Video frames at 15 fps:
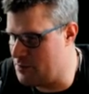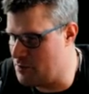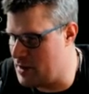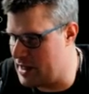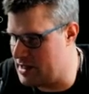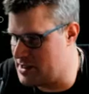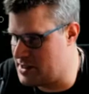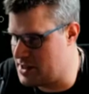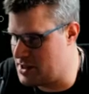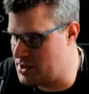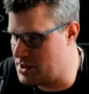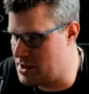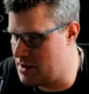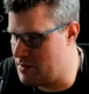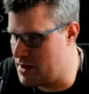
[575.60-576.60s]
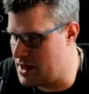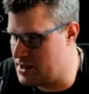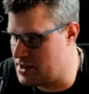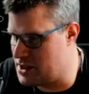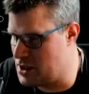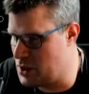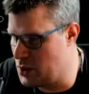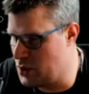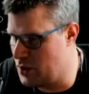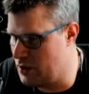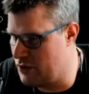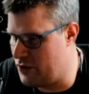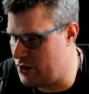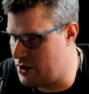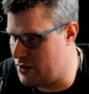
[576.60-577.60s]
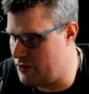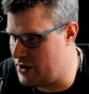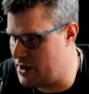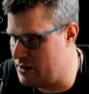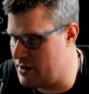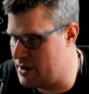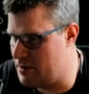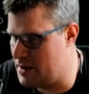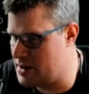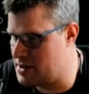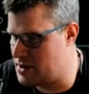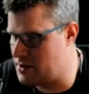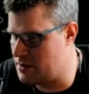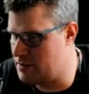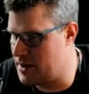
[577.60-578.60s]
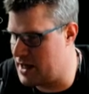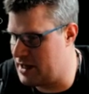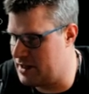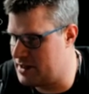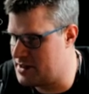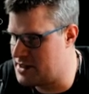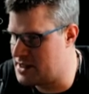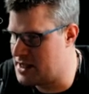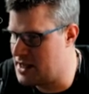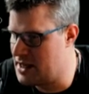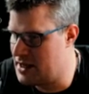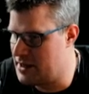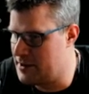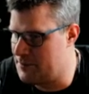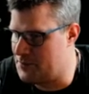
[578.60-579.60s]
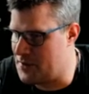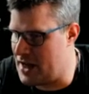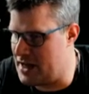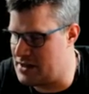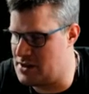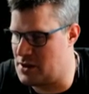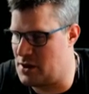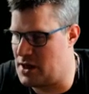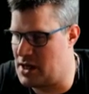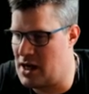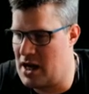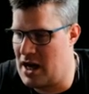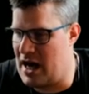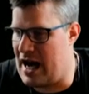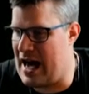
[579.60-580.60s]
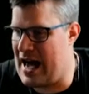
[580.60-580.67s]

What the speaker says: build system, a tool for configuring meson builds, and so on. I